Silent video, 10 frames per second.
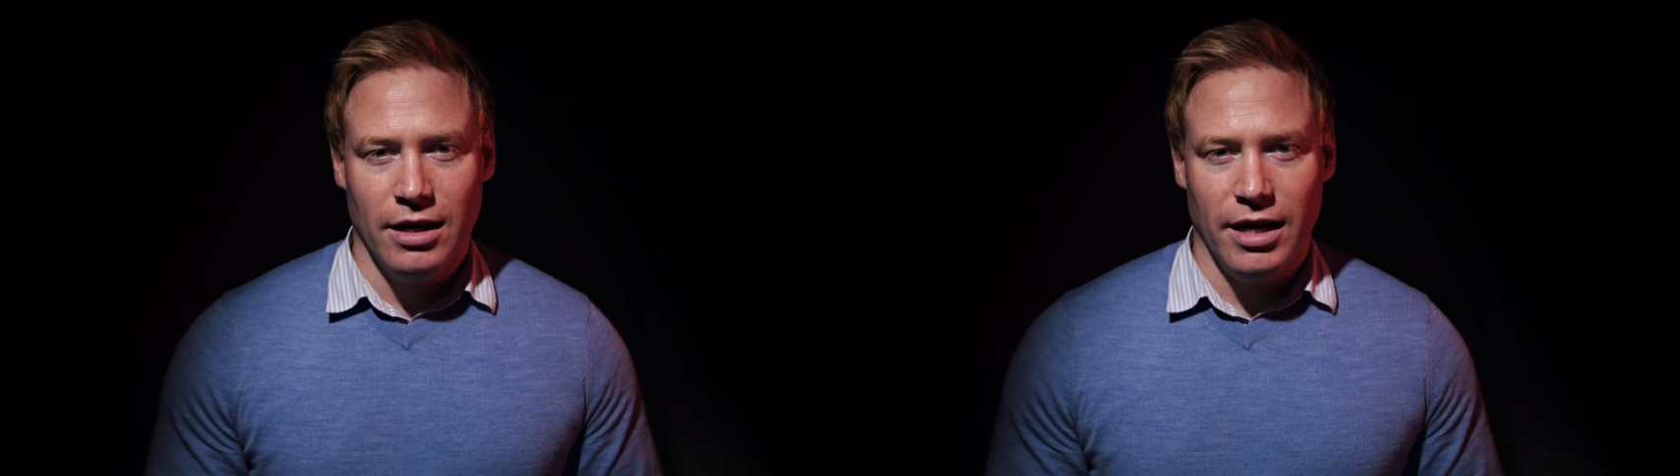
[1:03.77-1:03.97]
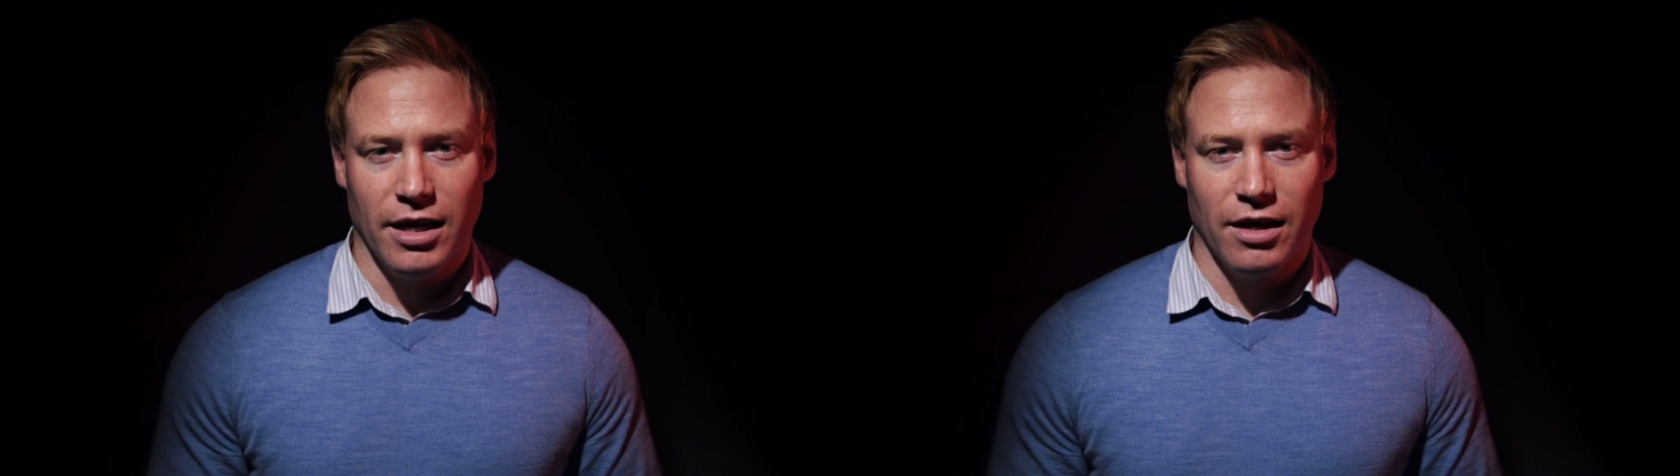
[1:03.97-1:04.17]

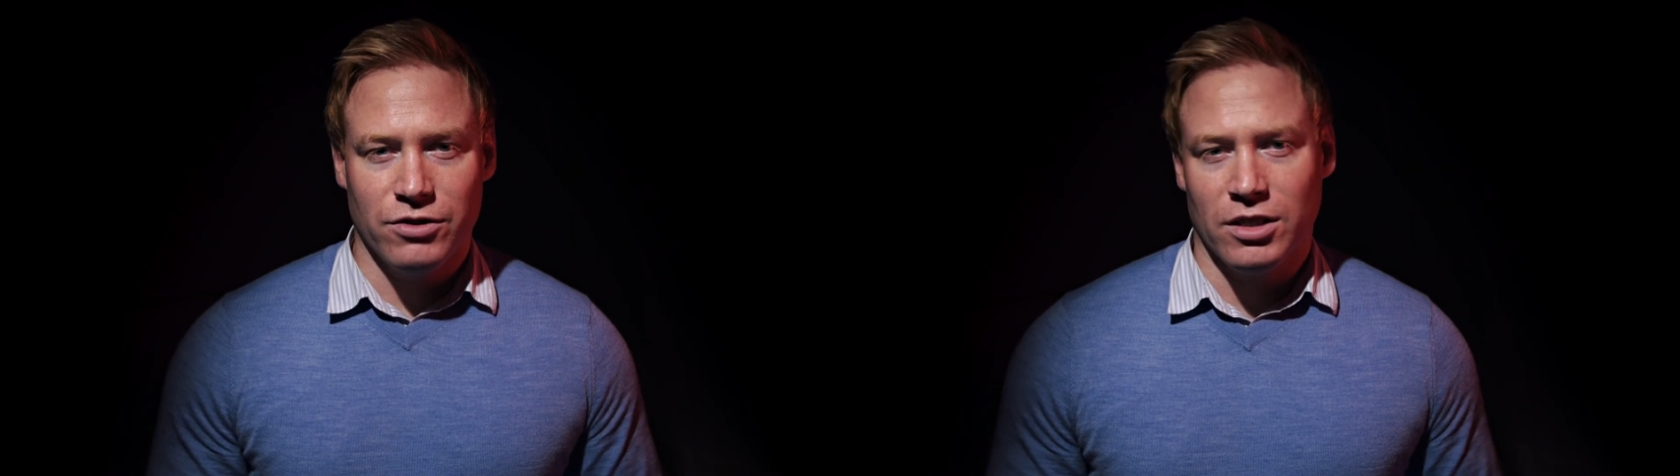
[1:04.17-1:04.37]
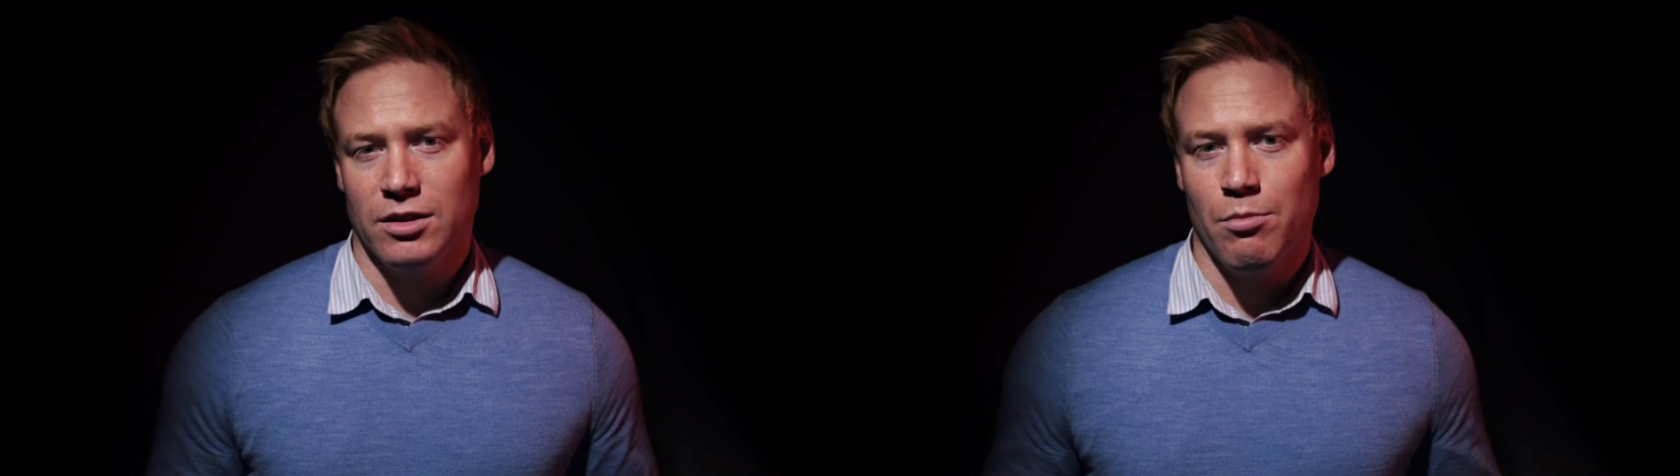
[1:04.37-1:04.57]
it
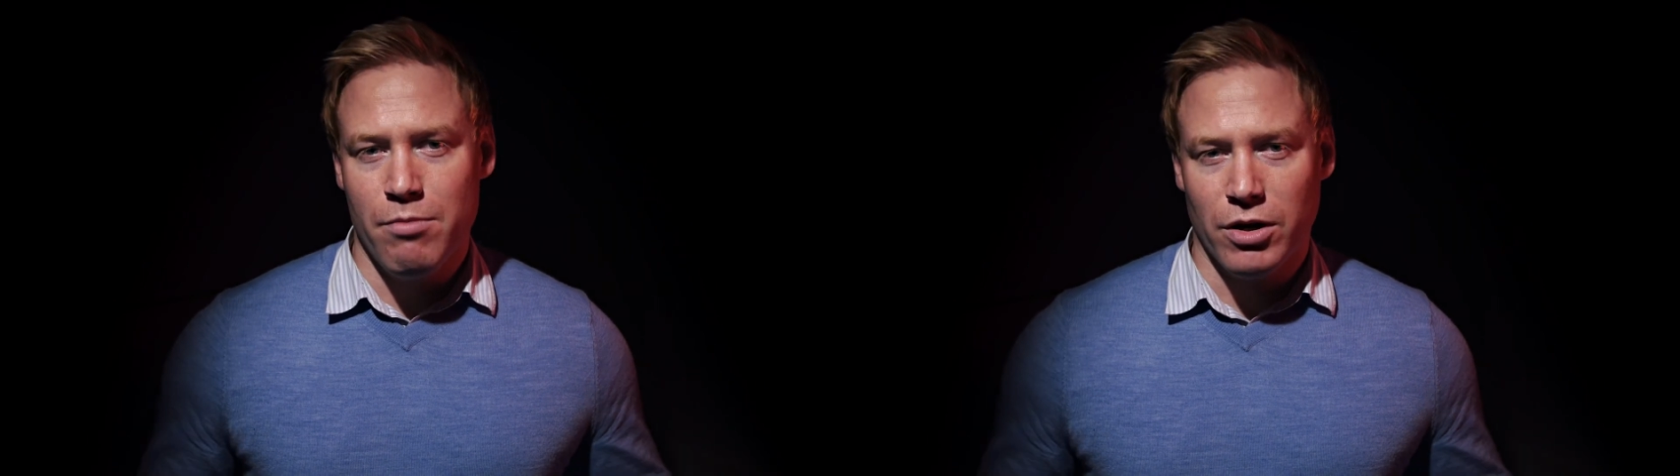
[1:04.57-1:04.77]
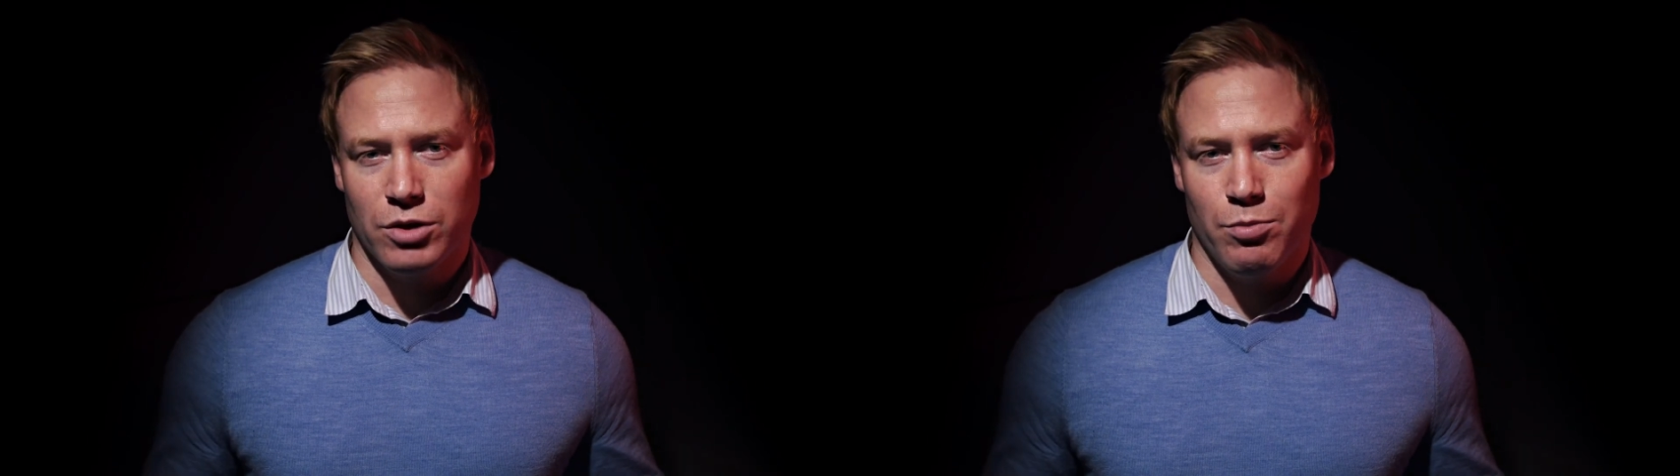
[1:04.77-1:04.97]
gives us a
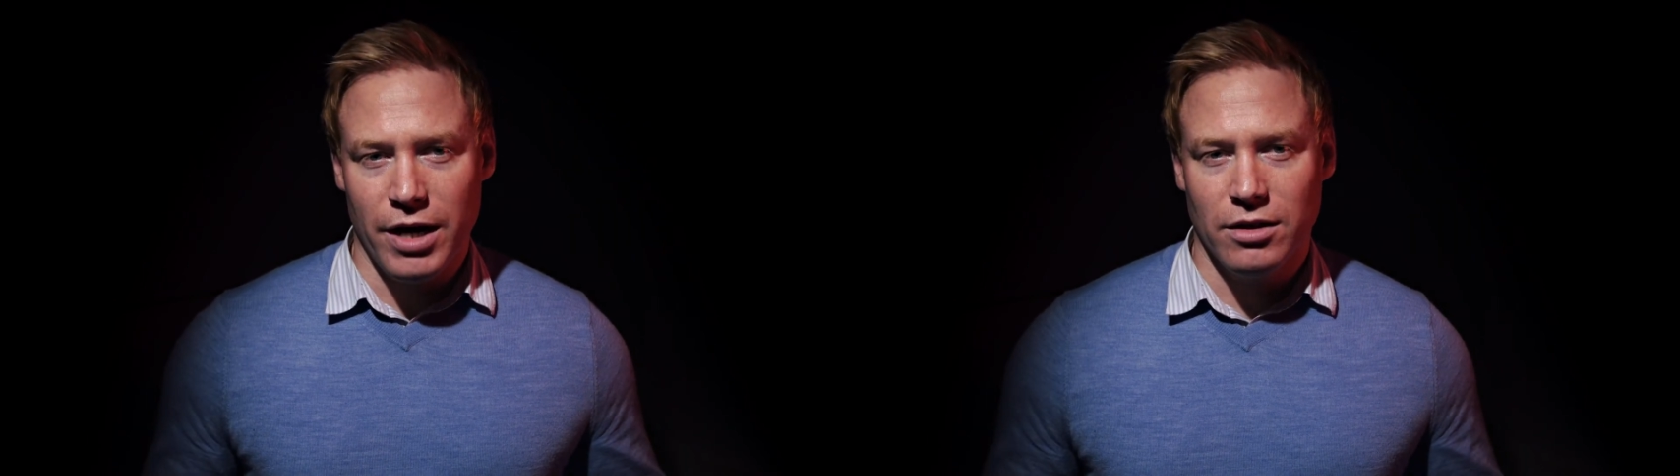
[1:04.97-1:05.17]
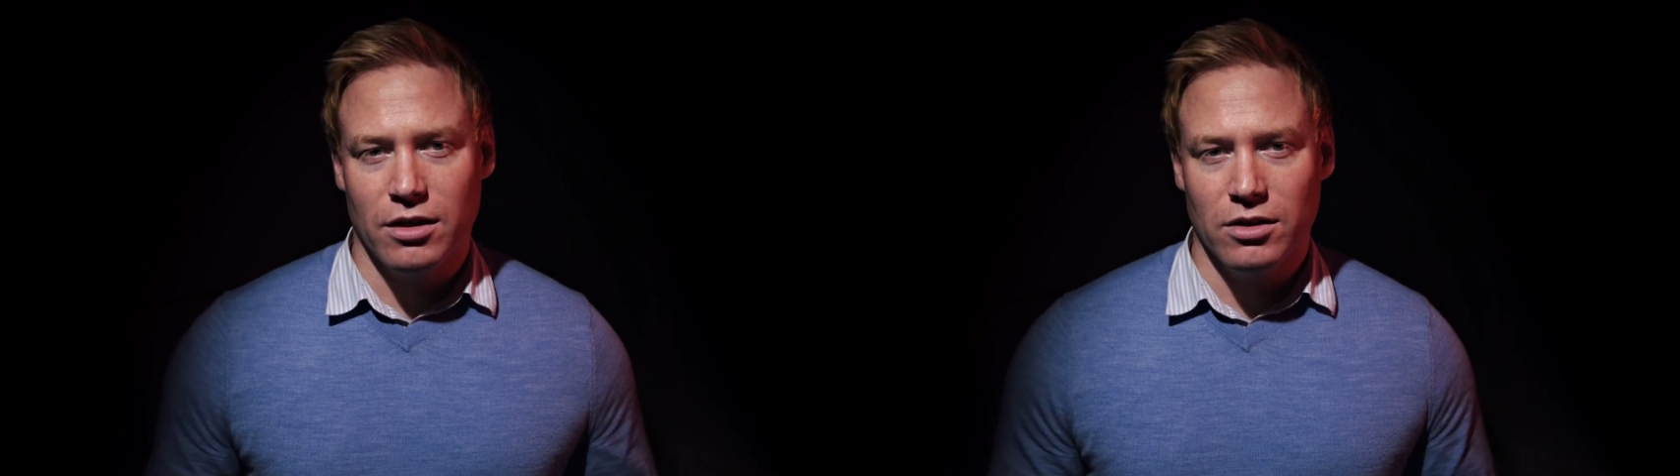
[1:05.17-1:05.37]
much
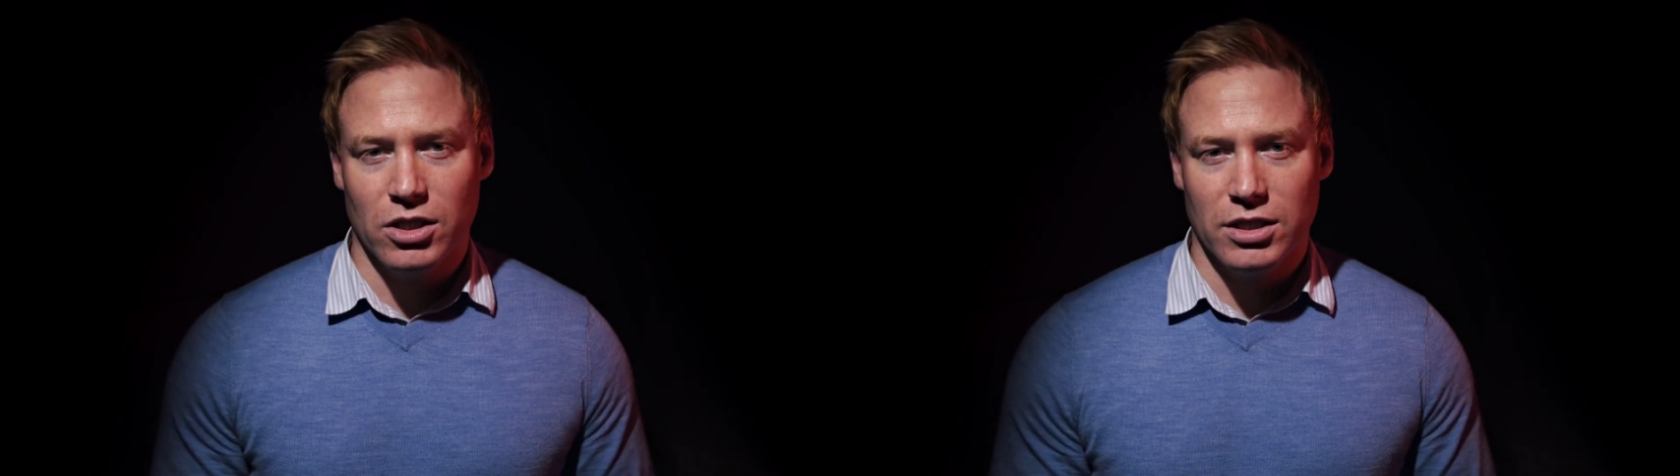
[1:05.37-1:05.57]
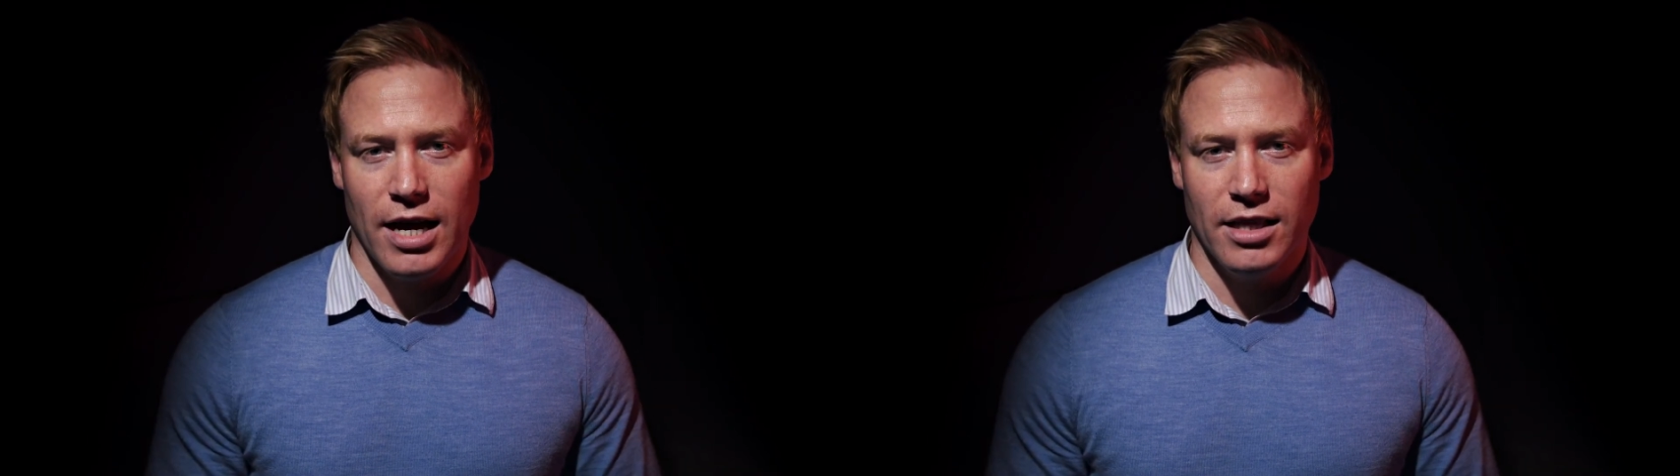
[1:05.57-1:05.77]
better
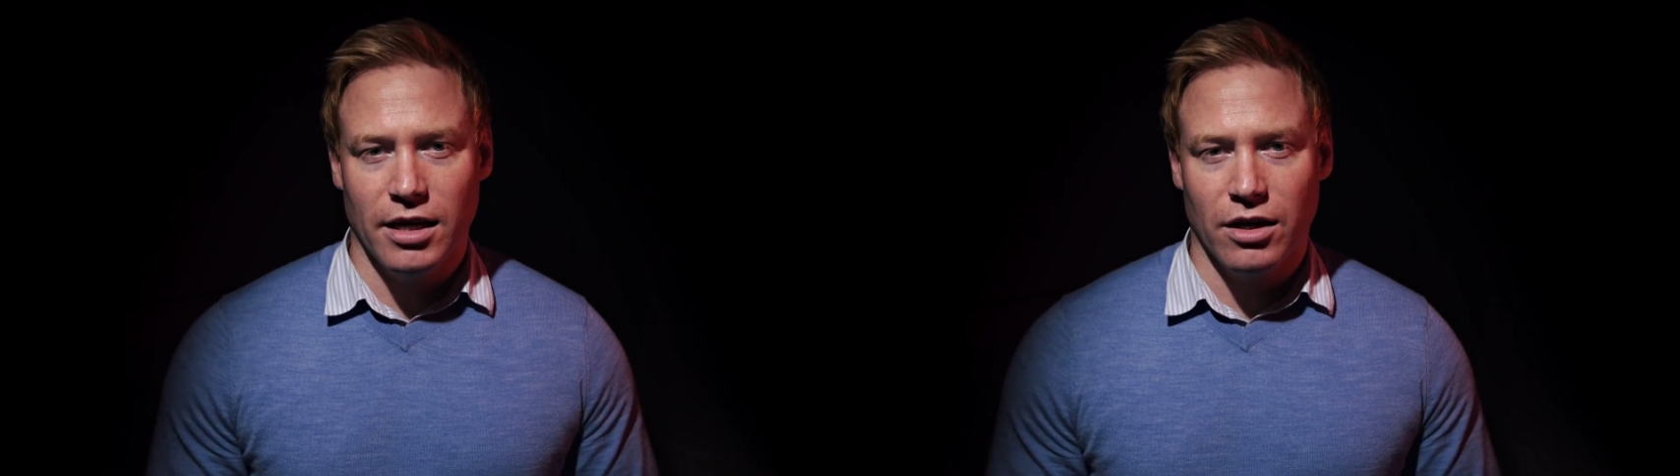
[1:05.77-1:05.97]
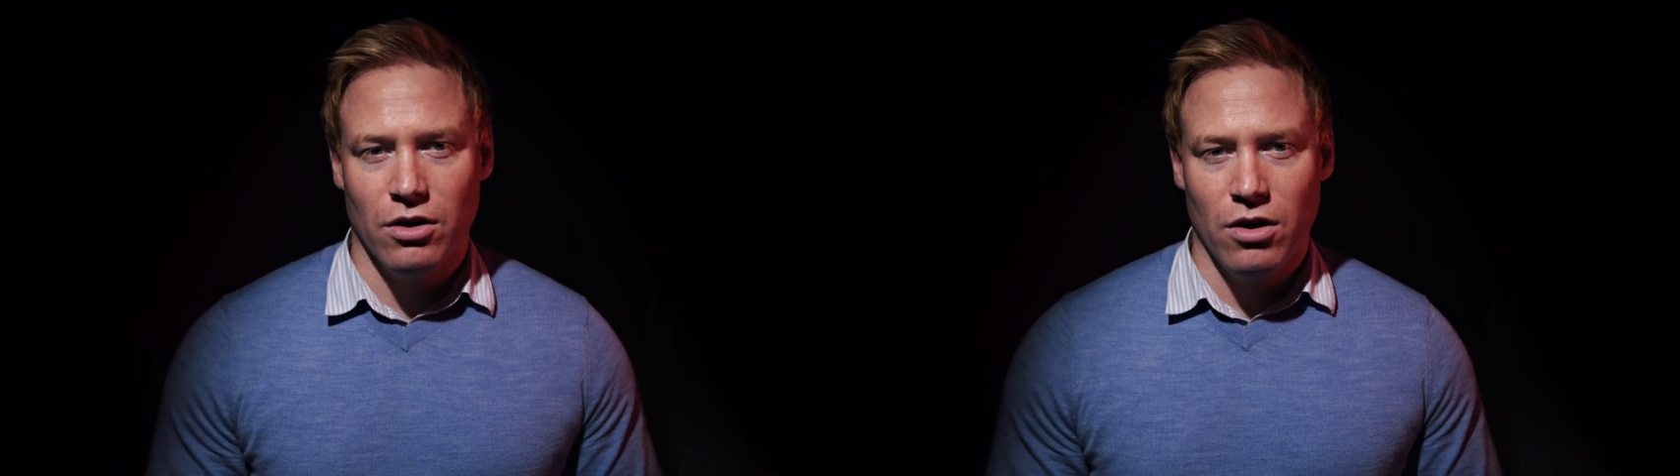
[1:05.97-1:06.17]

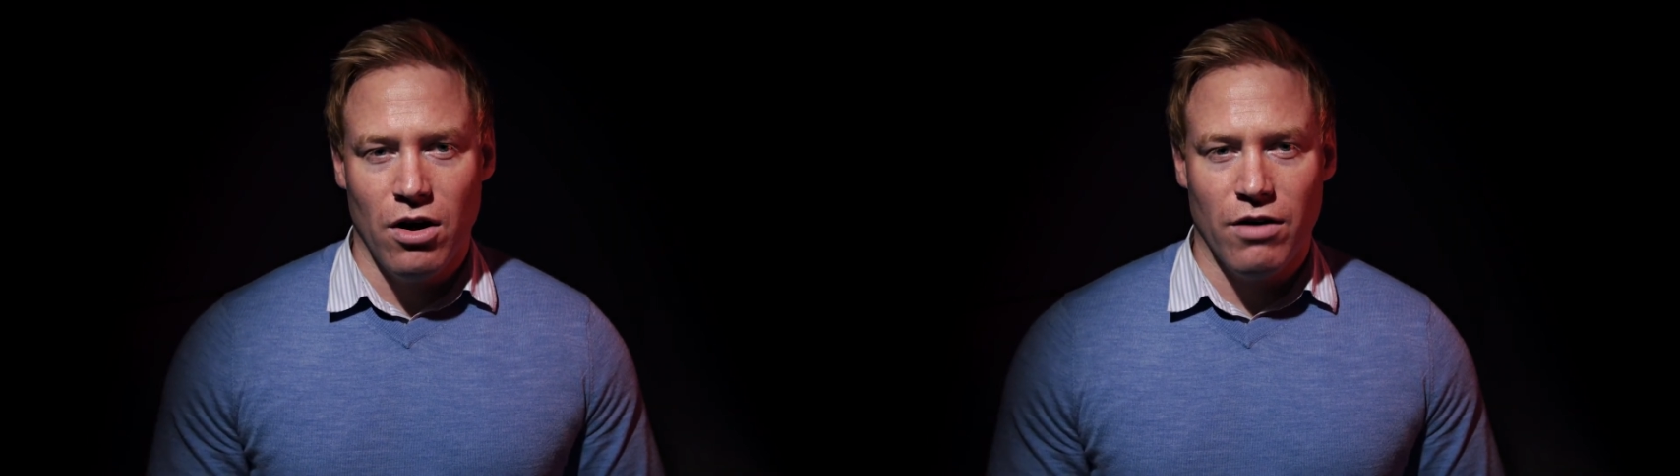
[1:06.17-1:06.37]
understanding